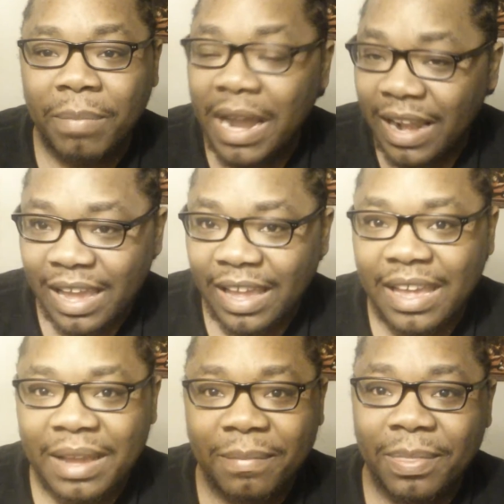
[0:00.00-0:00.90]
Buy that
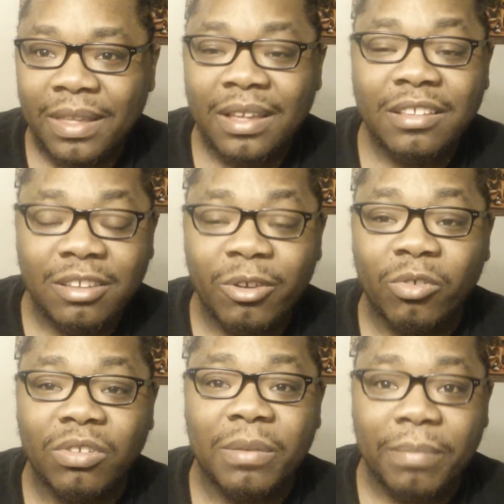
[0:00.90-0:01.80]
game.
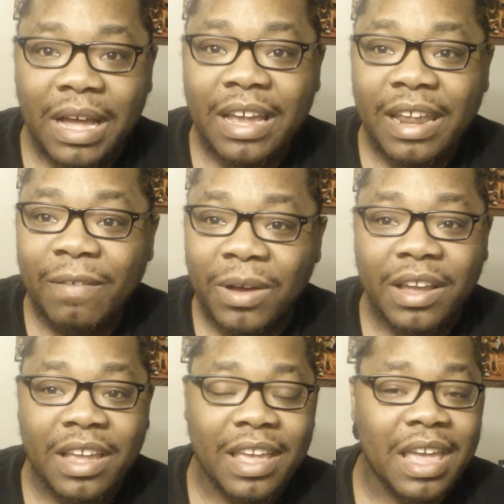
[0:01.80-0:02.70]
Seriously, buy that
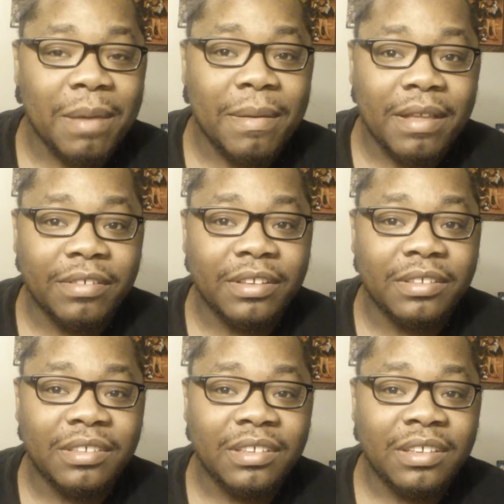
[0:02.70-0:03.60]
fucking game. It's
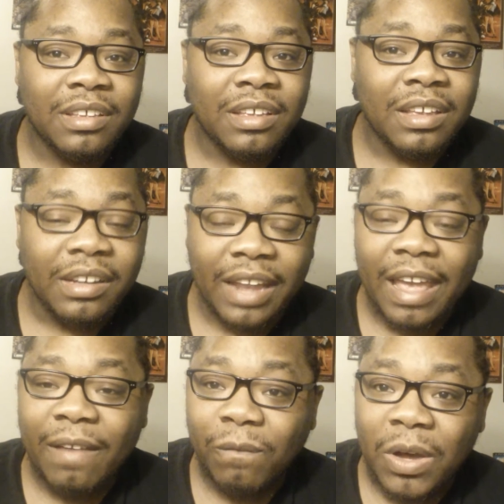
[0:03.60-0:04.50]
just
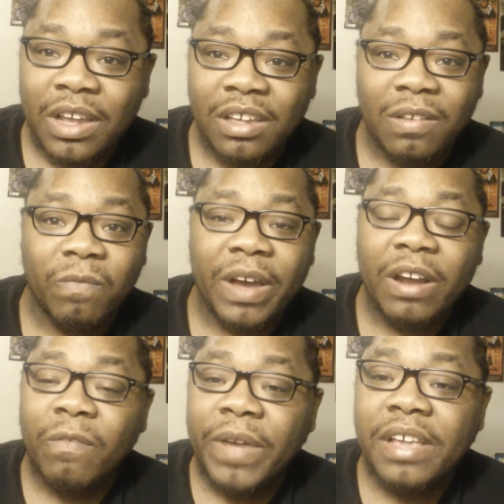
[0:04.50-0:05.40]
that fucking good.
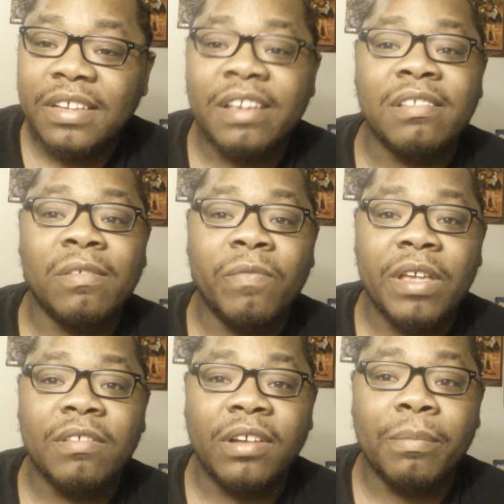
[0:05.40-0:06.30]
Final Fantasy is
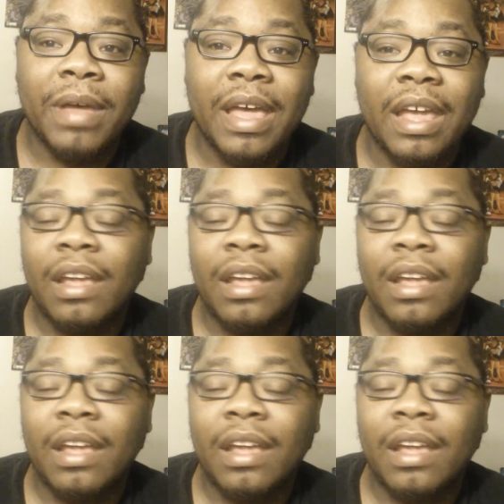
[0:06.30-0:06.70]
officially back.